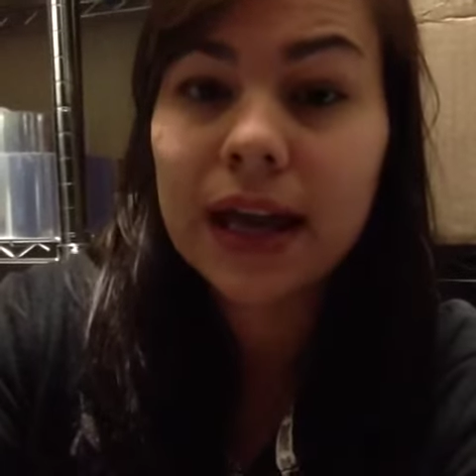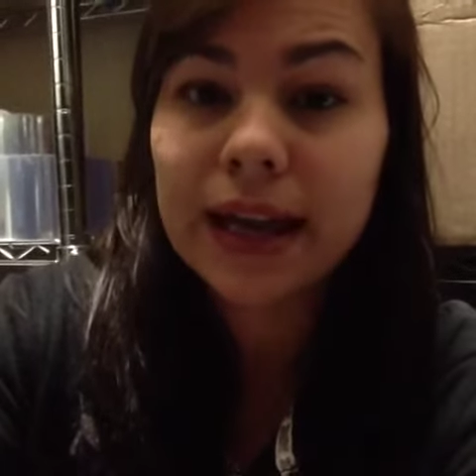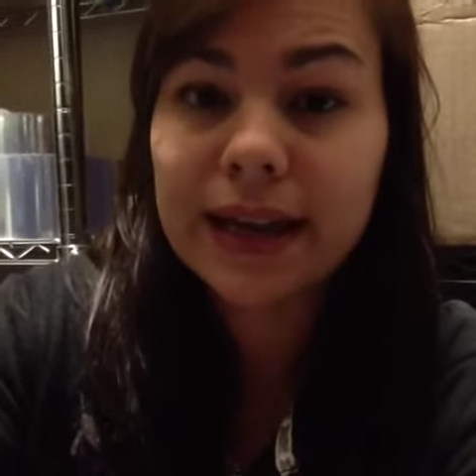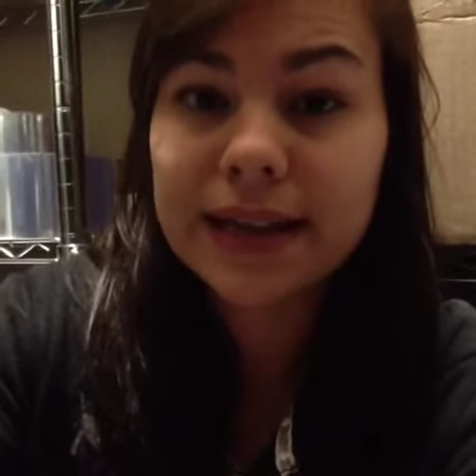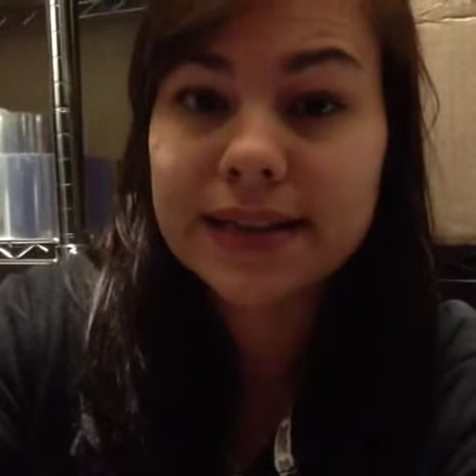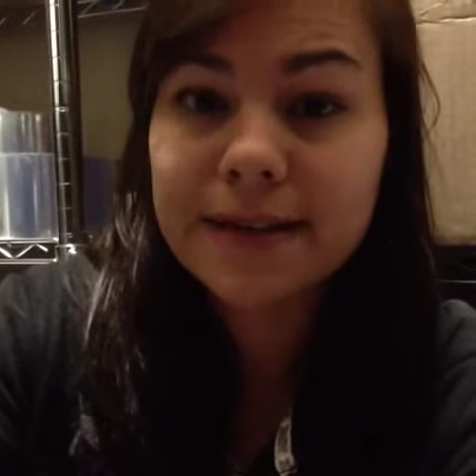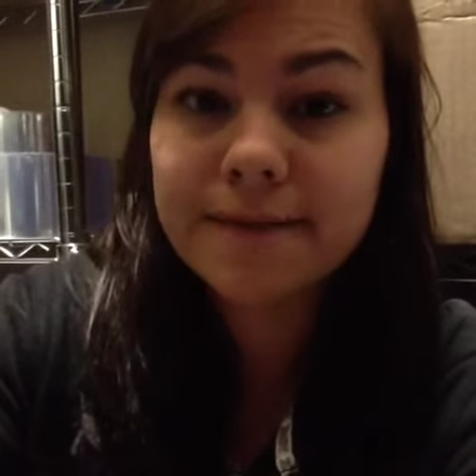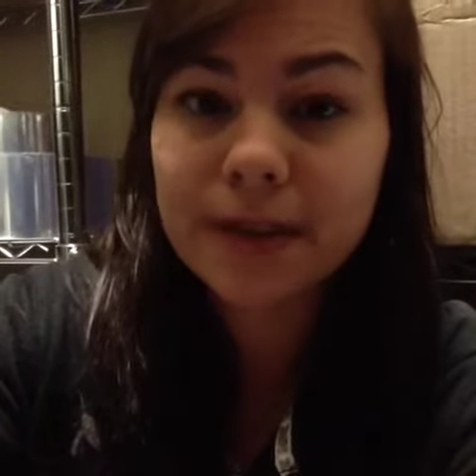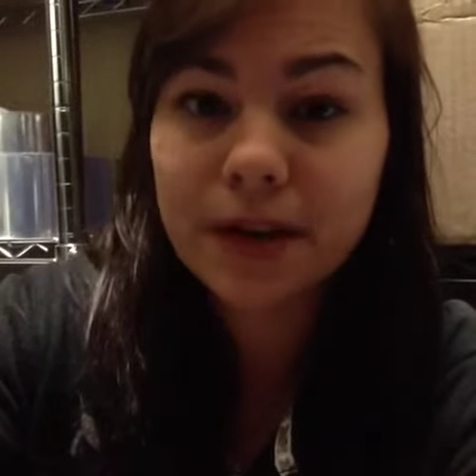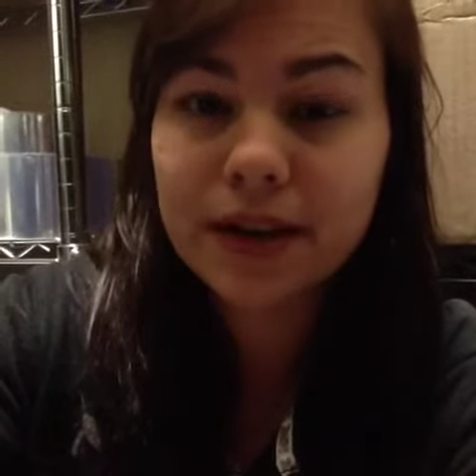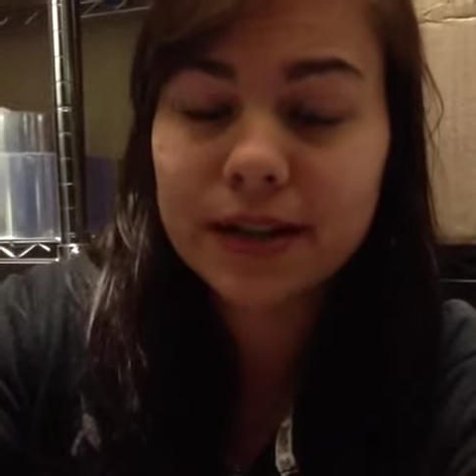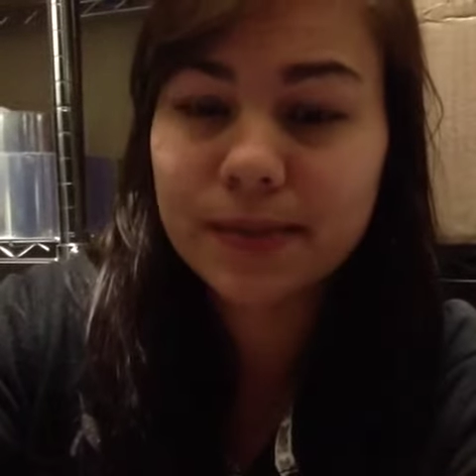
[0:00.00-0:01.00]
It is a
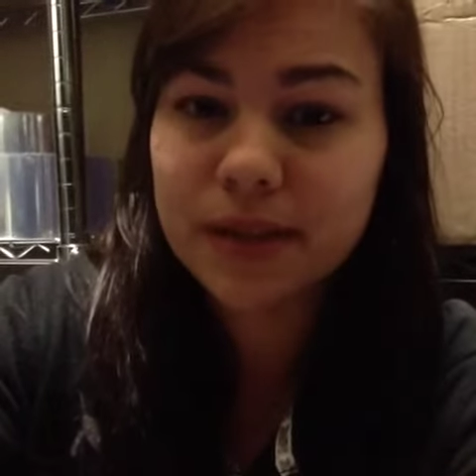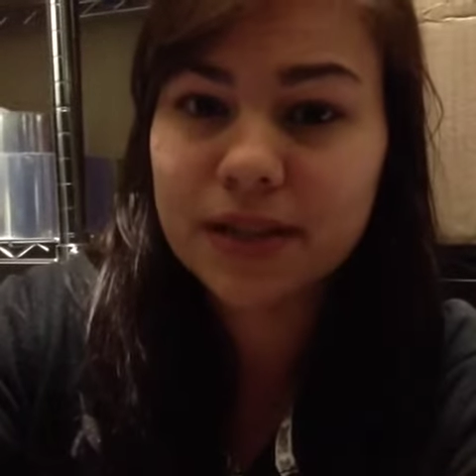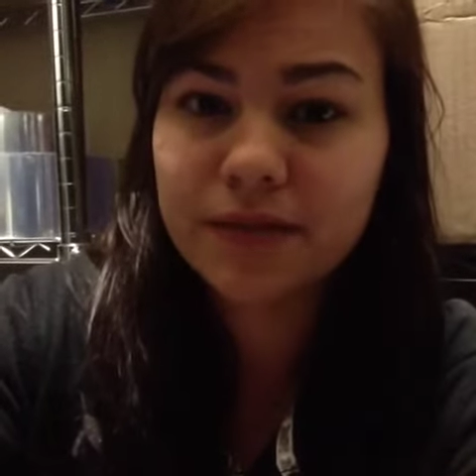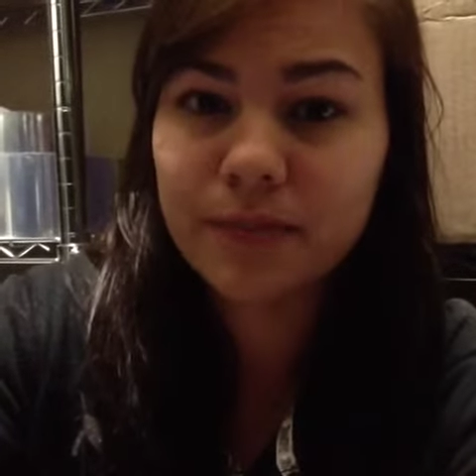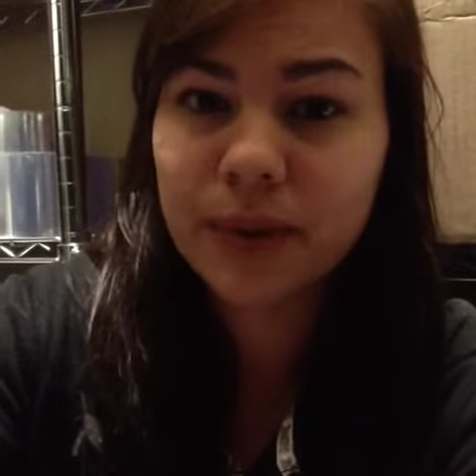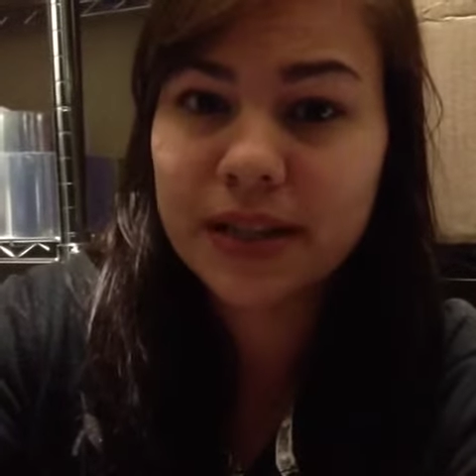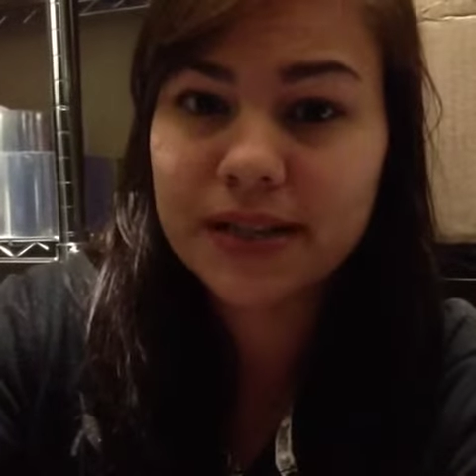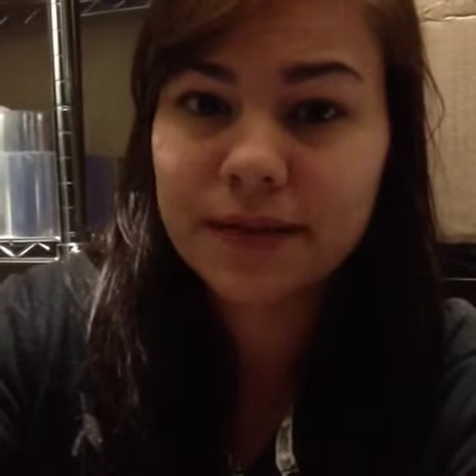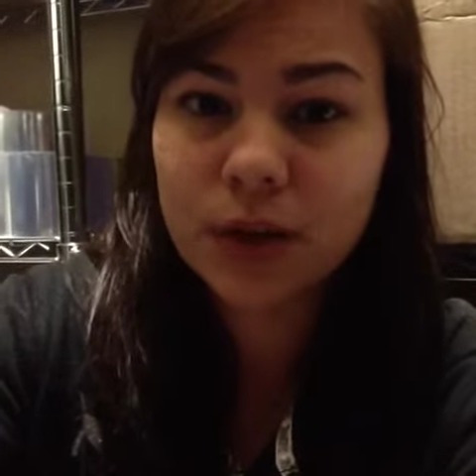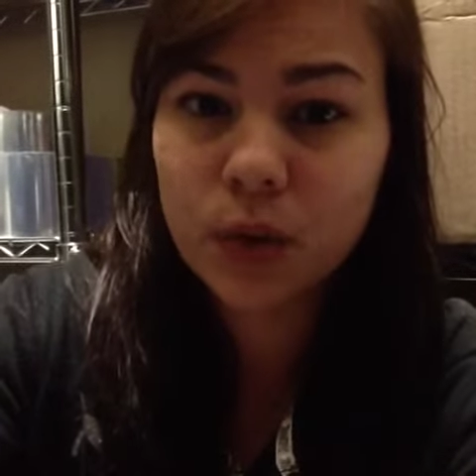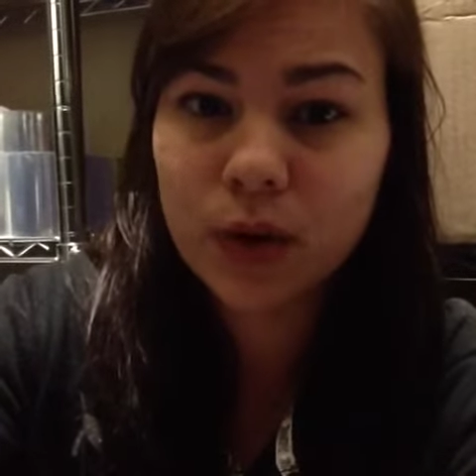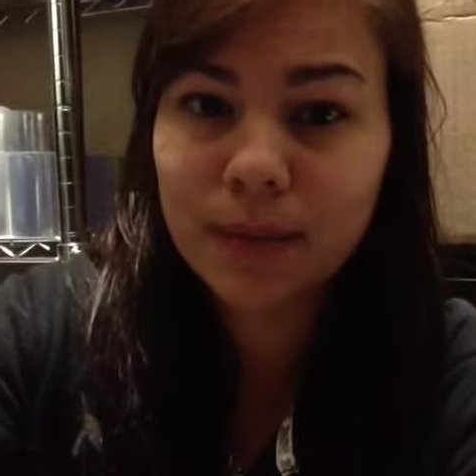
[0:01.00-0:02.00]
very expensive piece of
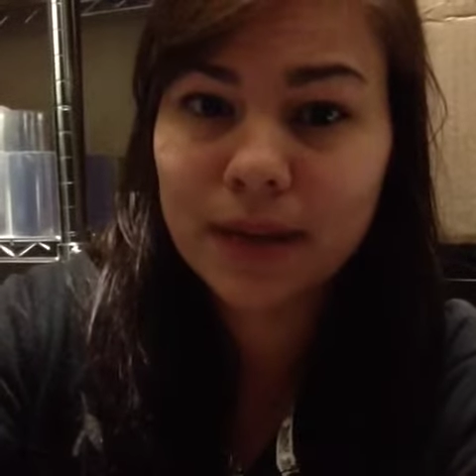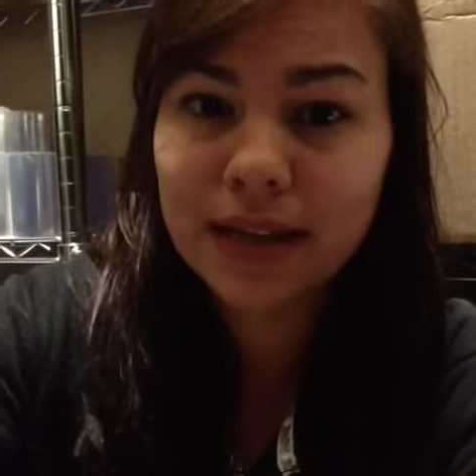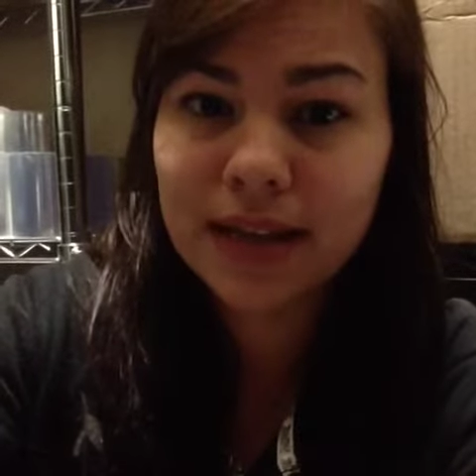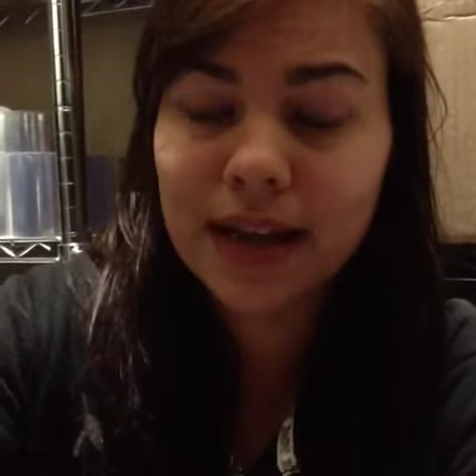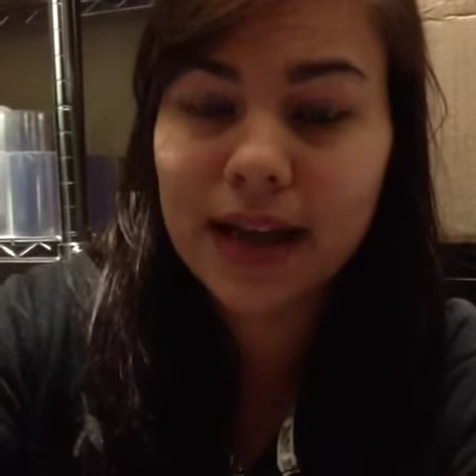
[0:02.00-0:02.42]
equipment,